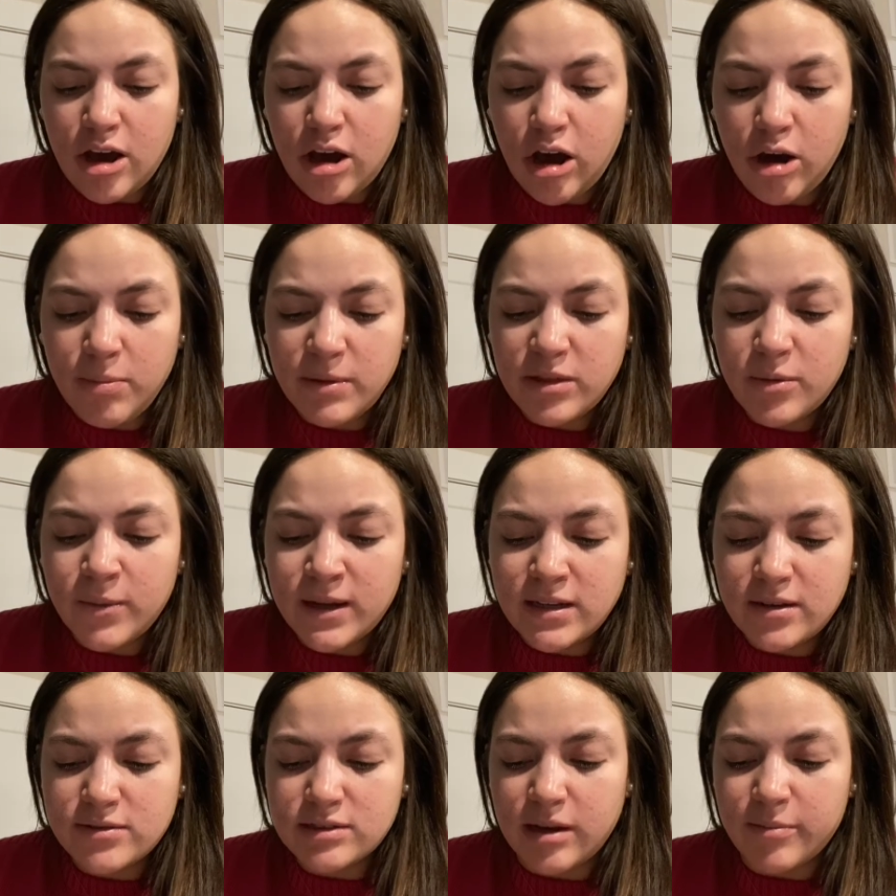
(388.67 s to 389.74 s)
Open the
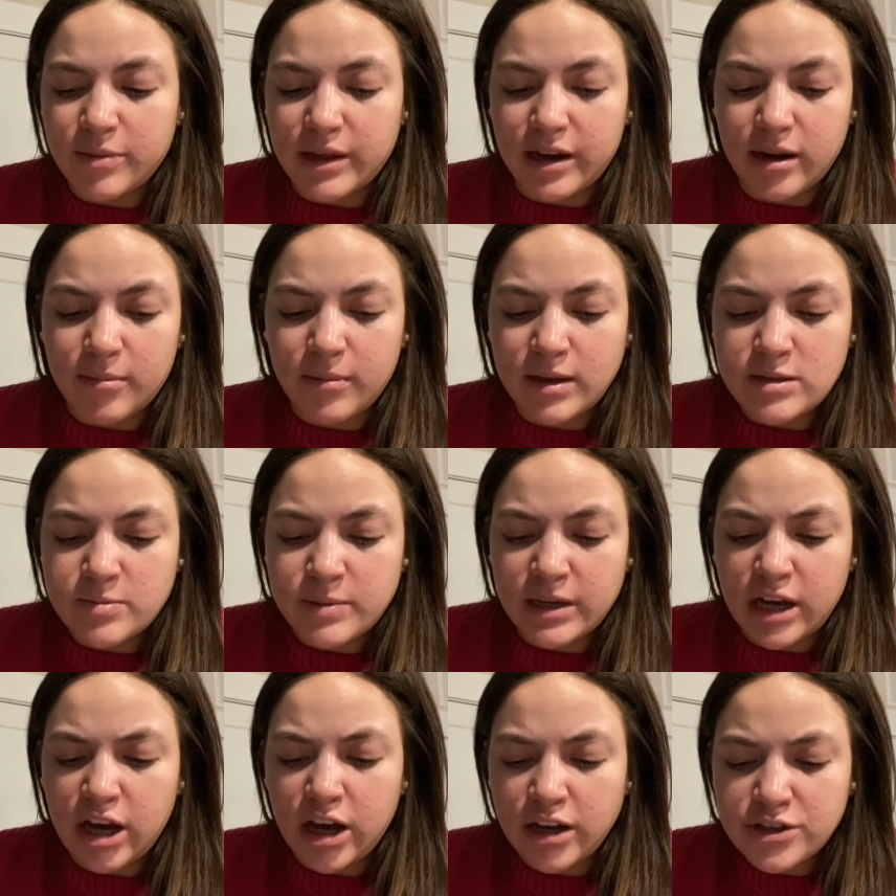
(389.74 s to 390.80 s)
windows up there. It must be a
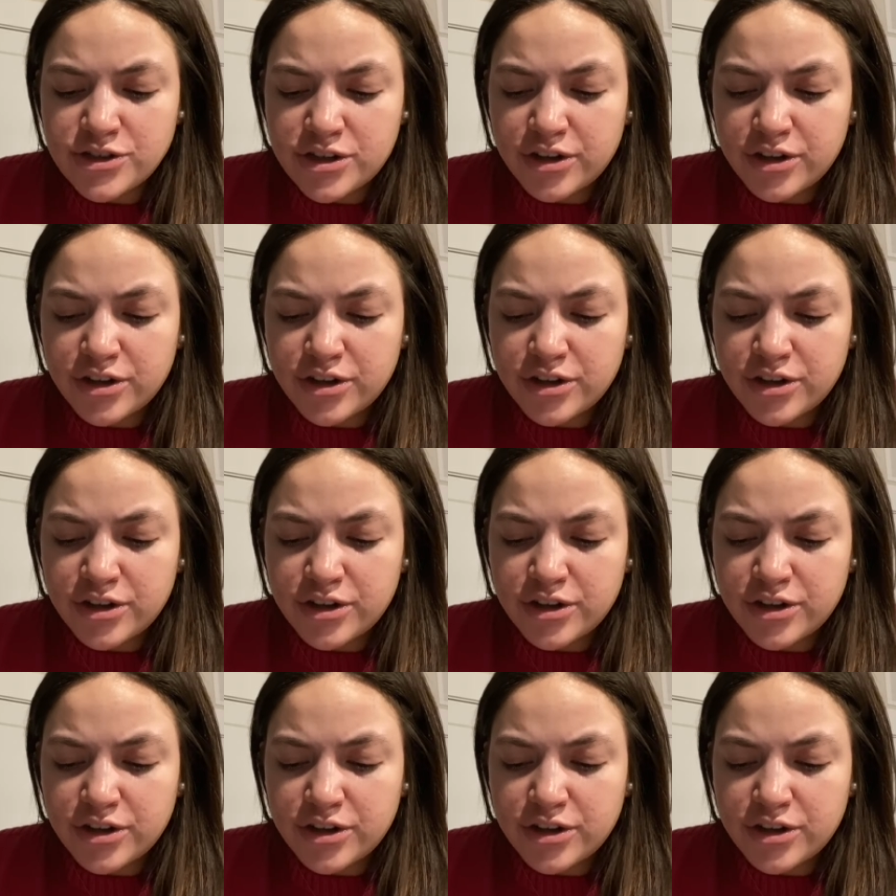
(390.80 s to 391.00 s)
hundred